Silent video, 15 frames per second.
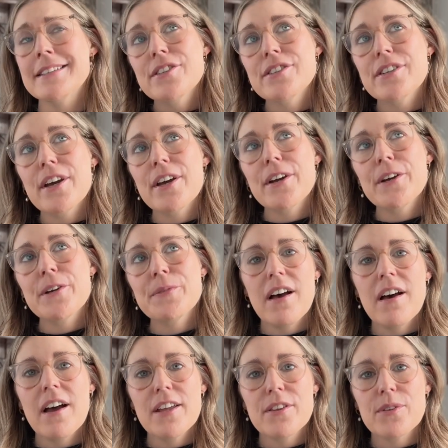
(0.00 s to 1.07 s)
So
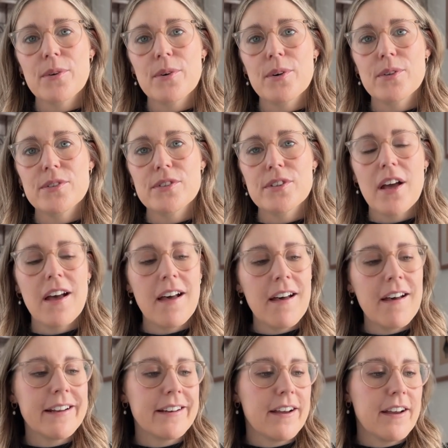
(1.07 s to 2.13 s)
I thought,
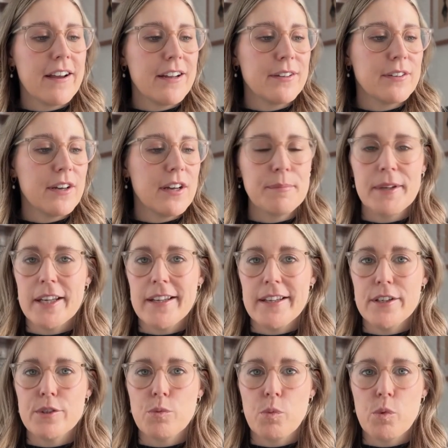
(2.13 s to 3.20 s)
I know, I'm going to
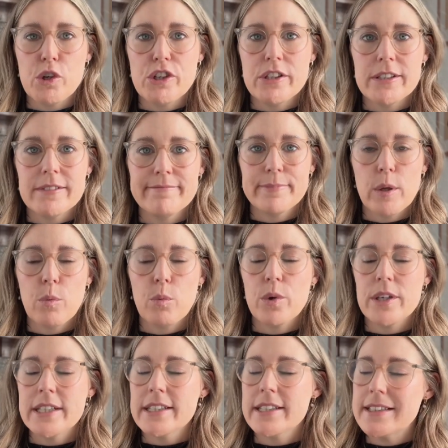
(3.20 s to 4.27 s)
use wood.
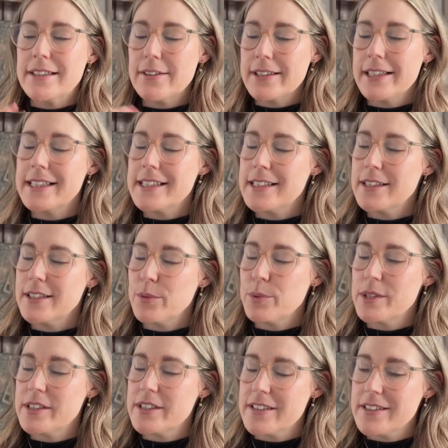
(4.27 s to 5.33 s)
Wood is solid.
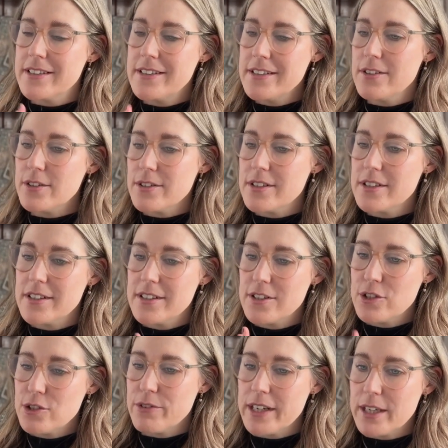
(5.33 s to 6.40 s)
Wood does not
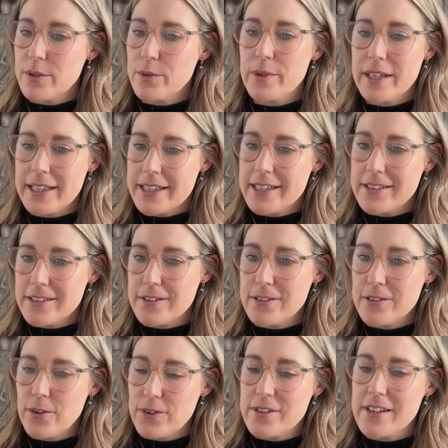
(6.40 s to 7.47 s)
shrink, or at least
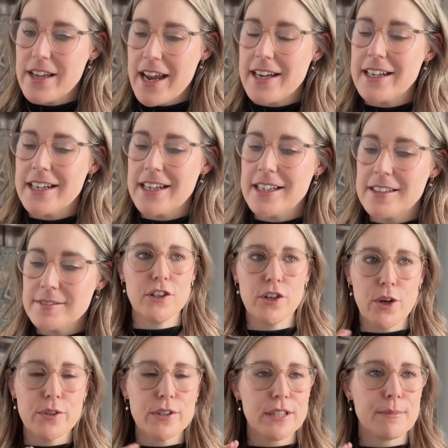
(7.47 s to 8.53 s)
not to any
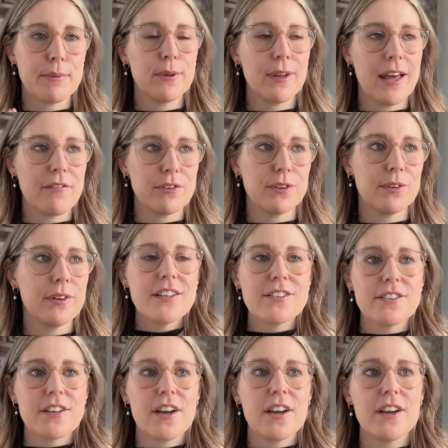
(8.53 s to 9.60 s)
noticeable level.
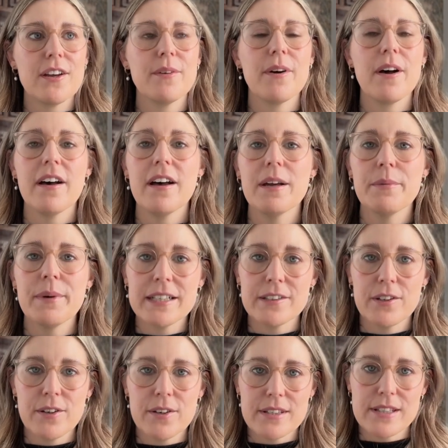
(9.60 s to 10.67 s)
So I went
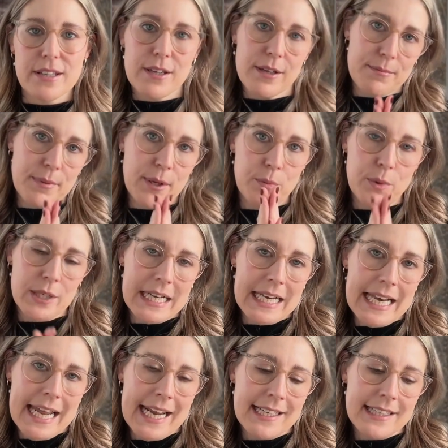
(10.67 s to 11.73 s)
and got some
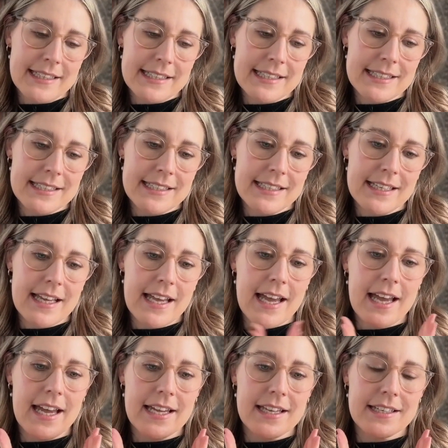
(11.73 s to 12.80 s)
wooden lengths
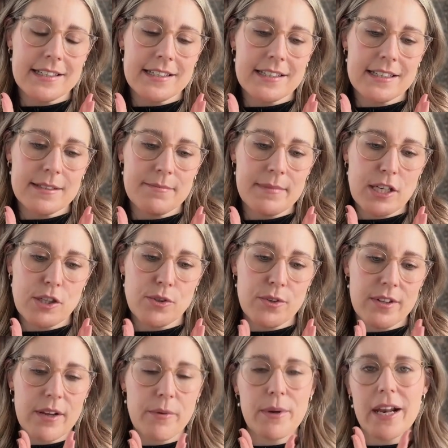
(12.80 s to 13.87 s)
and made sure
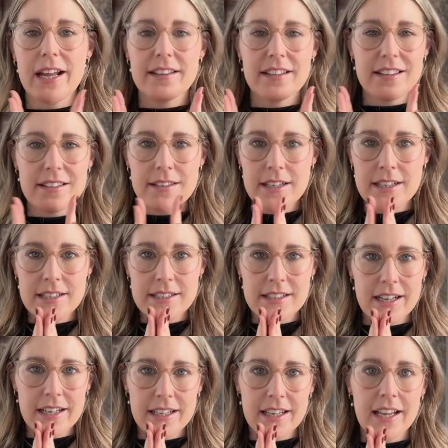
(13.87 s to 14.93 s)
they were like the thinnest
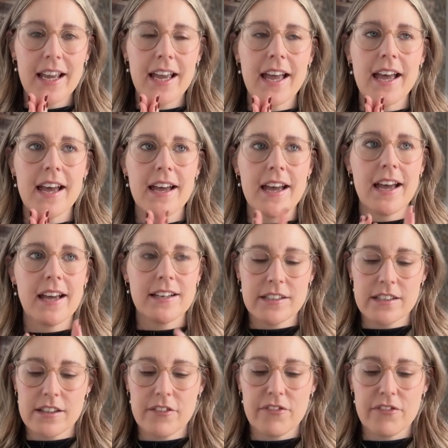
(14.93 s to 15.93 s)
that I could get and the